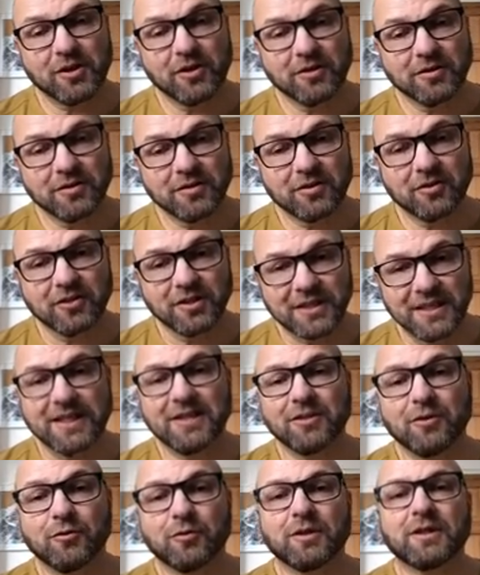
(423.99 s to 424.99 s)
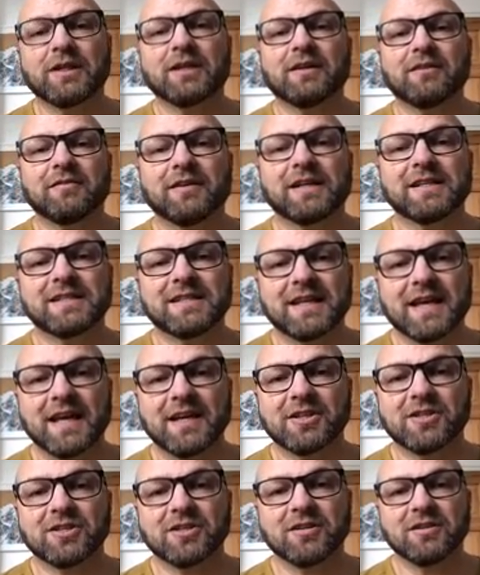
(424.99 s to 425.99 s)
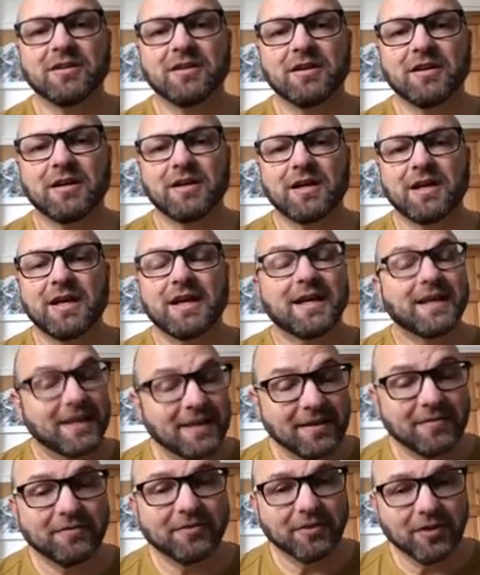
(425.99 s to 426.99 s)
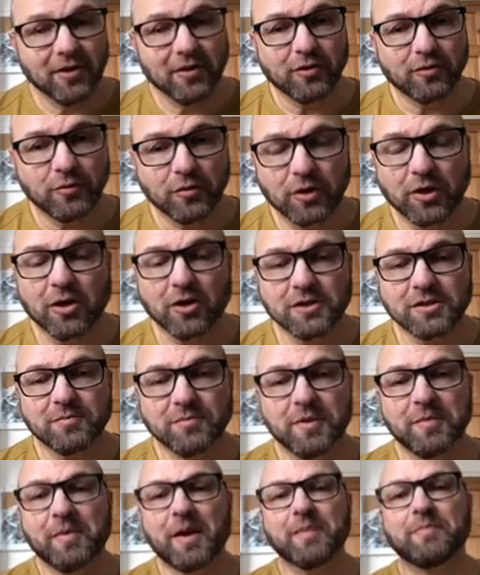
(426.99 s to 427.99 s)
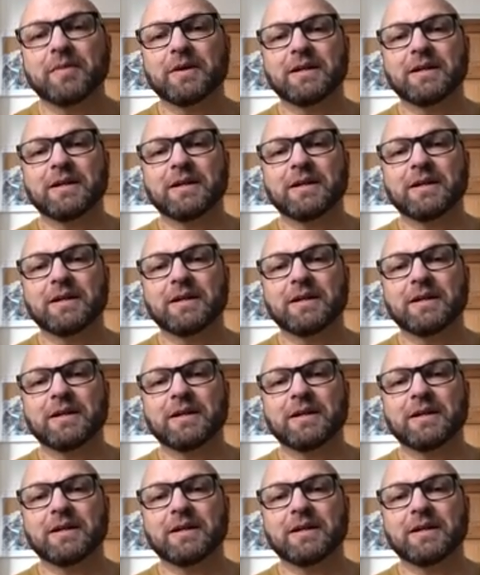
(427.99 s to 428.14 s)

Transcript: going to continue with the investigation, even though it would cost me my